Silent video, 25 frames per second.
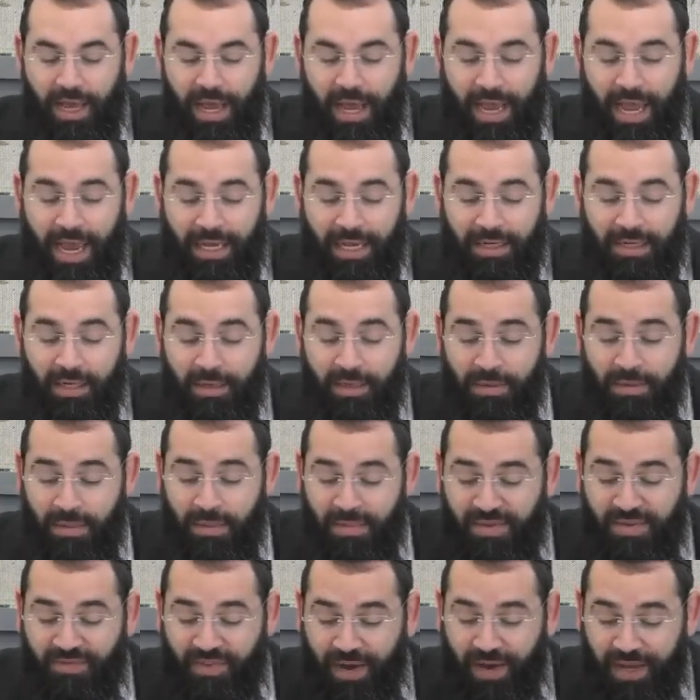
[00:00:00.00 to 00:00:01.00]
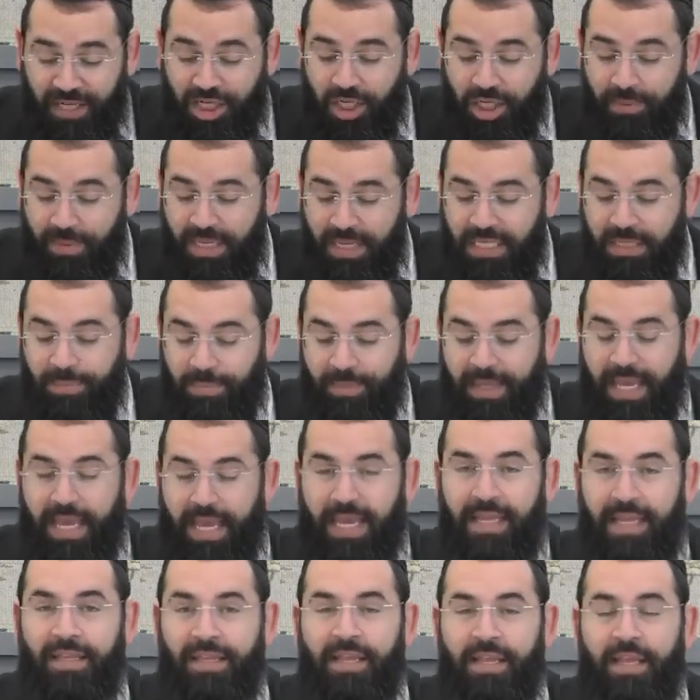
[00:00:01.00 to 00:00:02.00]
And the Mefarshim
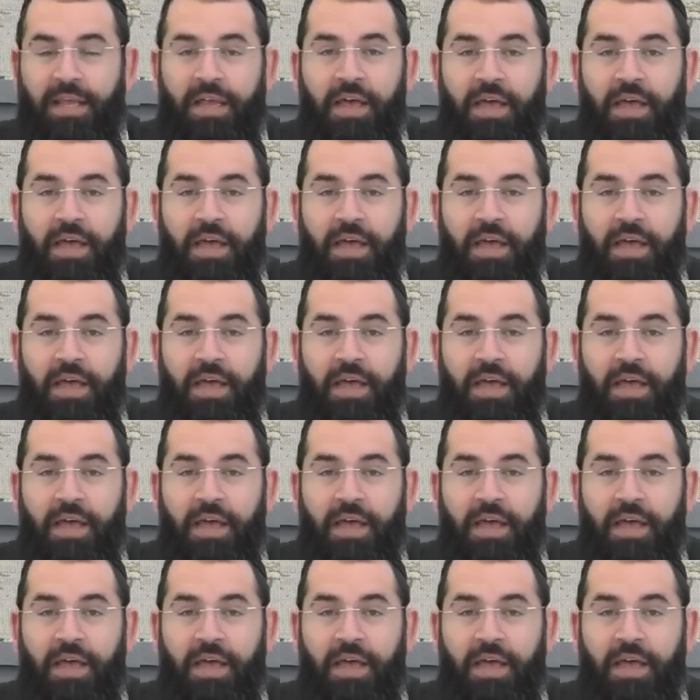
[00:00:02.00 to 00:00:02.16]
explain